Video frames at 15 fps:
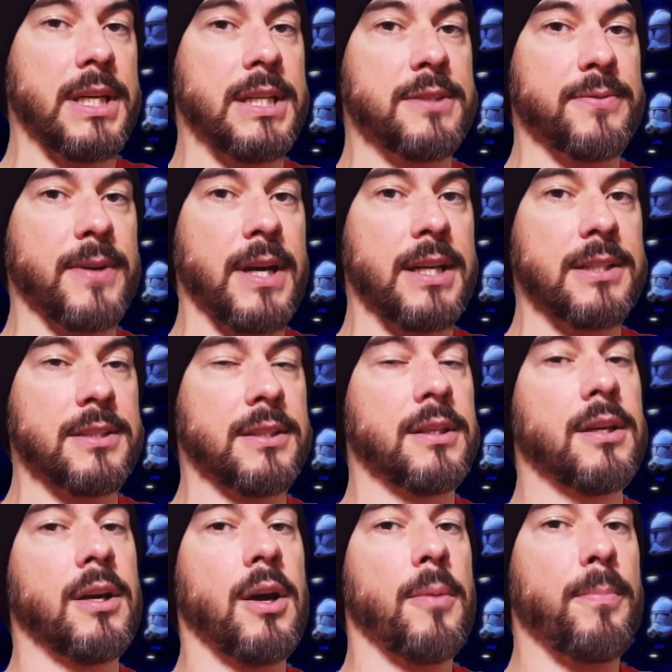his face,
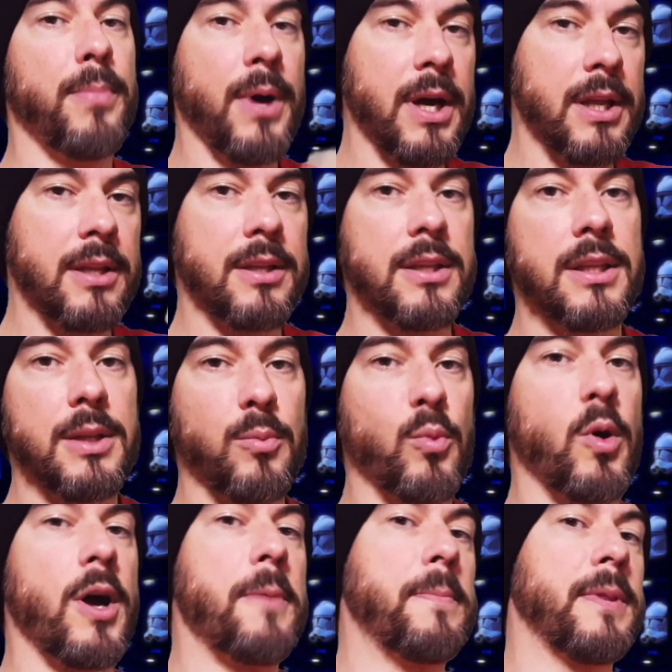but the
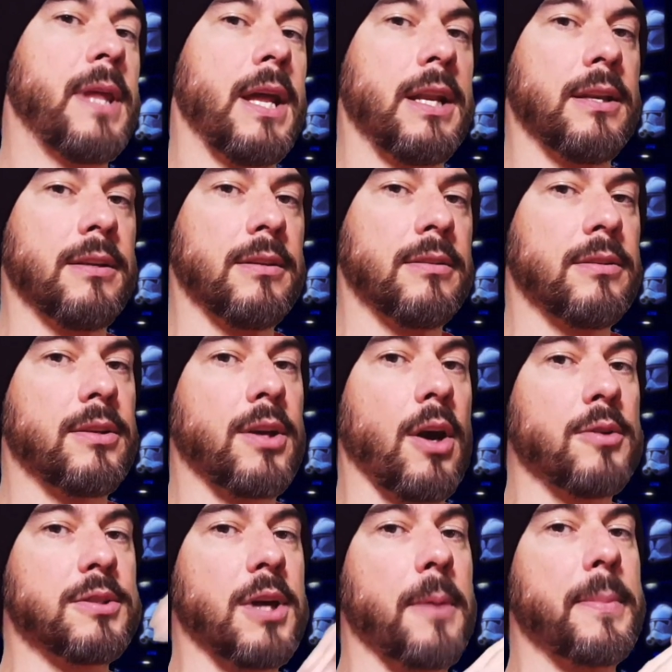wipe then
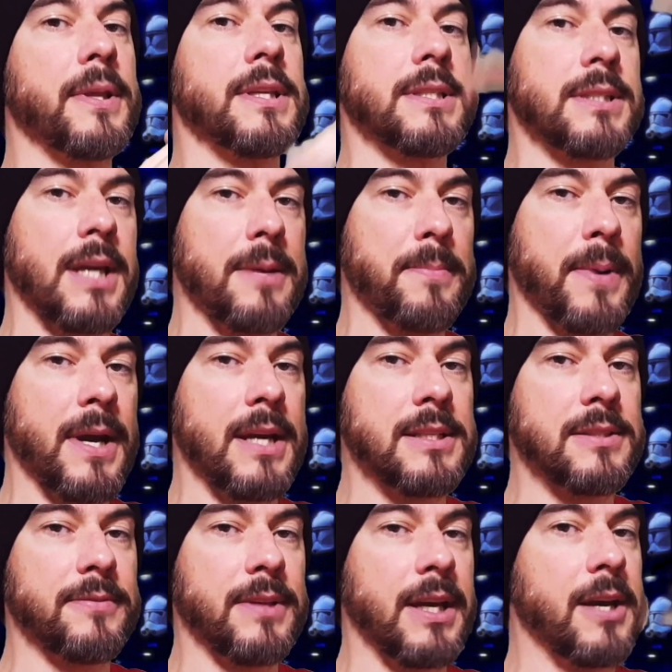goes up at the same
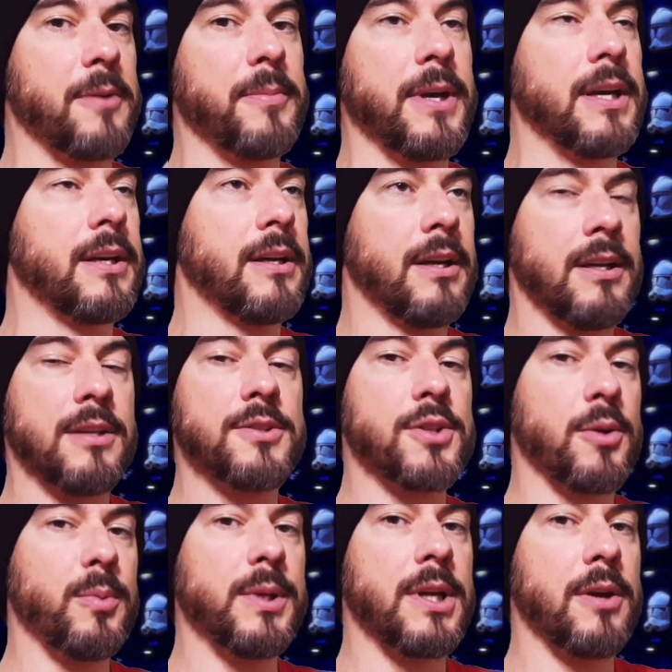pace of the helmet,
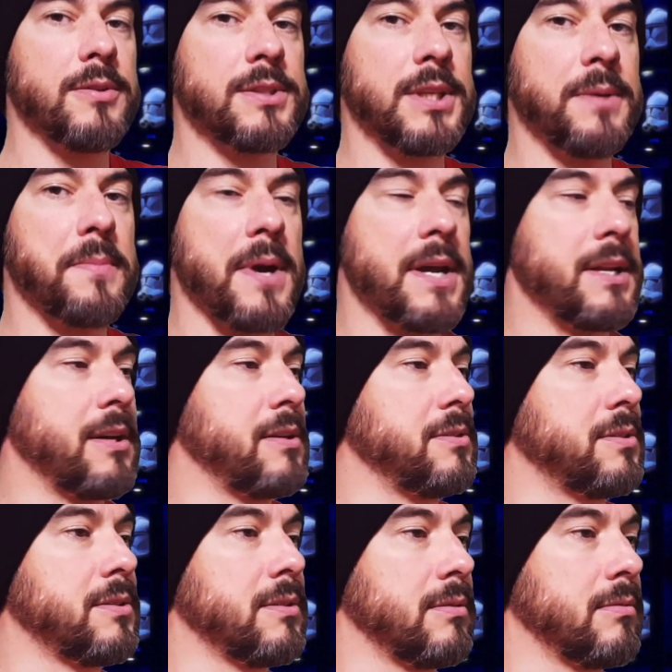so we don't see
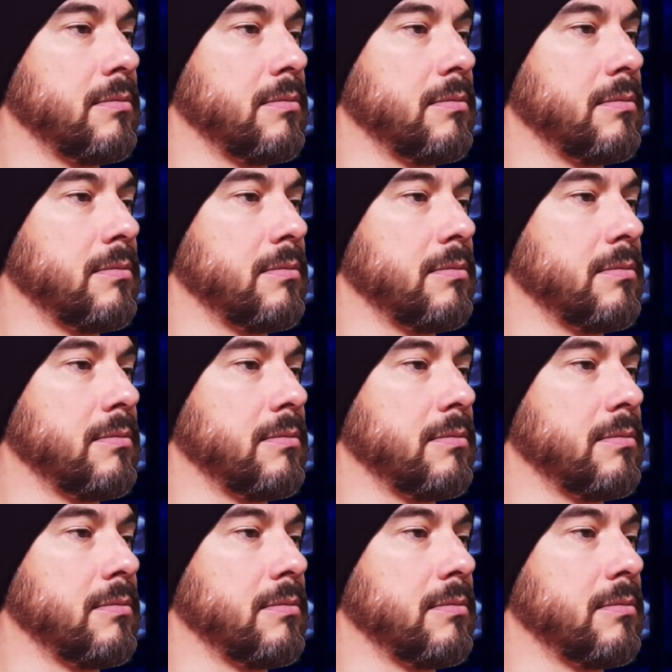Mando's